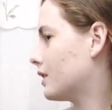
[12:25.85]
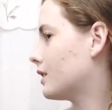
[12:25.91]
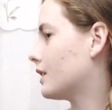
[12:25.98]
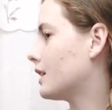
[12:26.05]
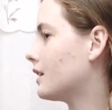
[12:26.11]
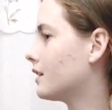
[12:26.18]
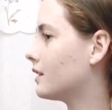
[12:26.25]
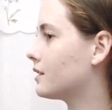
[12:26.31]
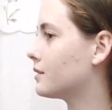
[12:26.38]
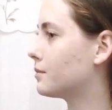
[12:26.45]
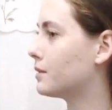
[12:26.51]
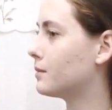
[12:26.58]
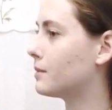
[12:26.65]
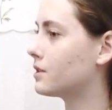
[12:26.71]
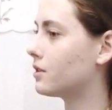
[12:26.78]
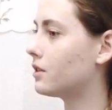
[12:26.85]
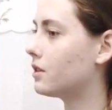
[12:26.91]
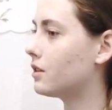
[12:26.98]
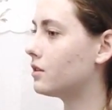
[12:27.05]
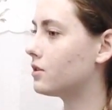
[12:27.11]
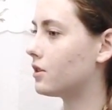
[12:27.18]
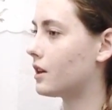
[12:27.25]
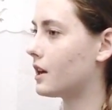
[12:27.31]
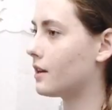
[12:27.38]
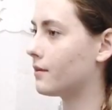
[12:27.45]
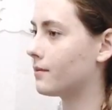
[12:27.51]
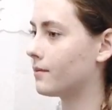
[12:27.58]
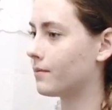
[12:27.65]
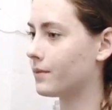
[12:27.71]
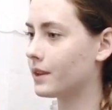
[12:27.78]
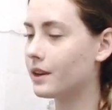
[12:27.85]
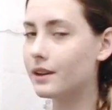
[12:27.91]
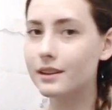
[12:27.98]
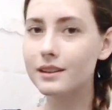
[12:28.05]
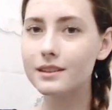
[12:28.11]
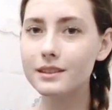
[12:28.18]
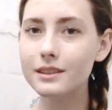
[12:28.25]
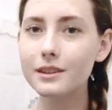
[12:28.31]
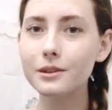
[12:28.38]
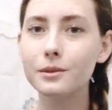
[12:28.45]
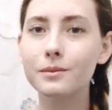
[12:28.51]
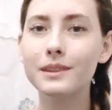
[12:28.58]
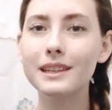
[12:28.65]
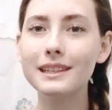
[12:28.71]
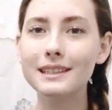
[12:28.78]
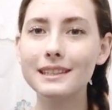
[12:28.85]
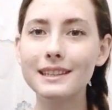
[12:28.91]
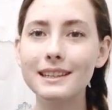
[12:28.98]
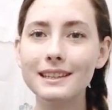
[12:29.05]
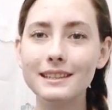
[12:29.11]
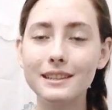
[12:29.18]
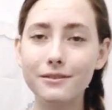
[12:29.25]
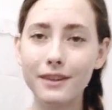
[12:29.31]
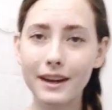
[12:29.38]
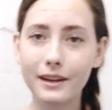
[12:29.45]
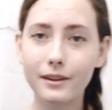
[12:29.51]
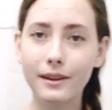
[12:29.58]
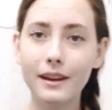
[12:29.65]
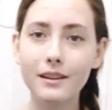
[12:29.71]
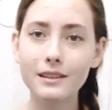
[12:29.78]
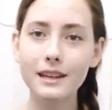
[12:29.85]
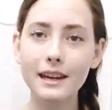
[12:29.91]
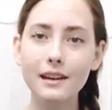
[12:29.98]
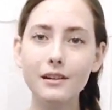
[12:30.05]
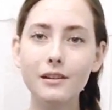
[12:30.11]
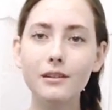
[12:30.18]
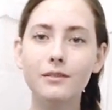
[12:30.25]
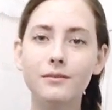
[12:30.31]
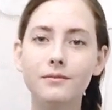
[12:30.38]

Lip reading: Alright, it's pretty much all dry. So this is the final hairstyle.